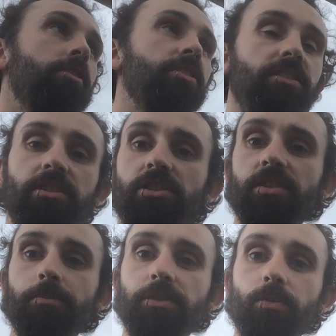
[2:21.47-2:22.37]
6
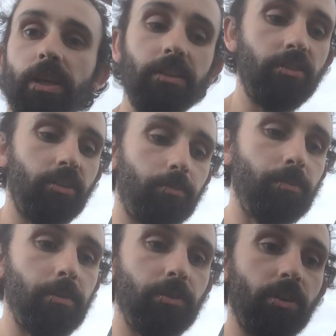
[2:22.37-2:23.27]
inches in between, so you could
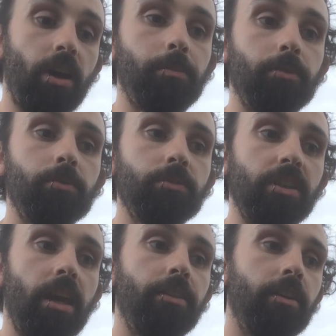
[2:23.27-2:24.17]
maybe do a couple
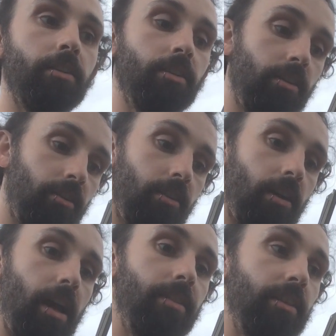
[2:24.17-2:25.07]
together.
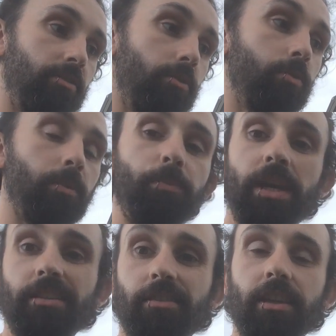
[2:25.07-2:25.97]
And these are alderman
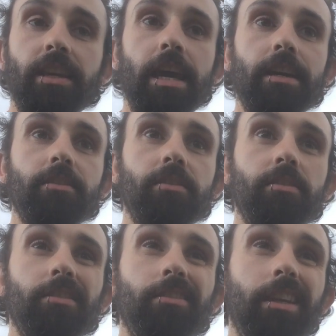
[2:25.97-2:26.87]
peas, so they
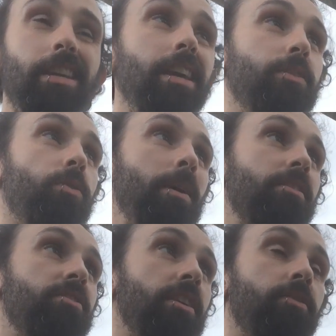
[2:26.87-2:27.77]
can get to
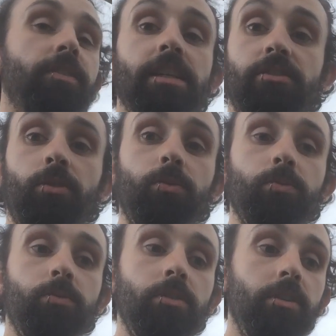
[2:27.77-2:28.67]
about 6 feet
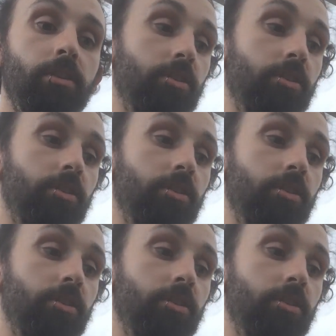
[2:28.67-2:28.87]
tall. Do